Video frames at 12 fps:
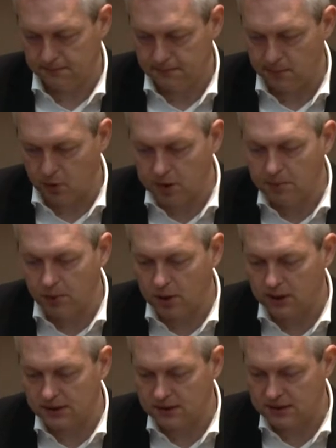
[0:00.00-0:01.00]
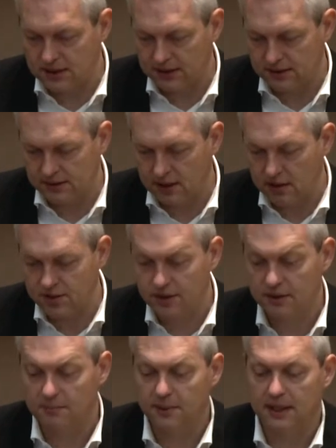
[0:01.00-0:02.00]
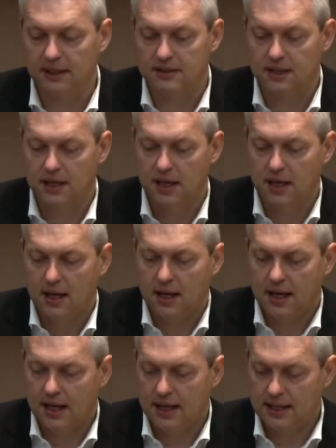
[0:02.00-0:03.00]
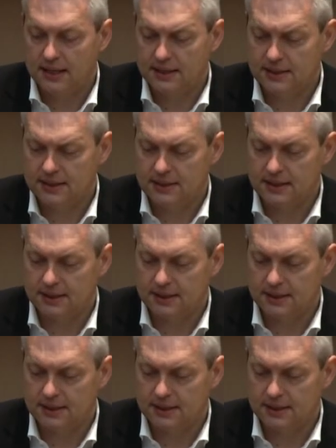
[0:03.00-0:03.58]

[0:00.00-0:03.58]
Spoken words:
more important, got larger impact, and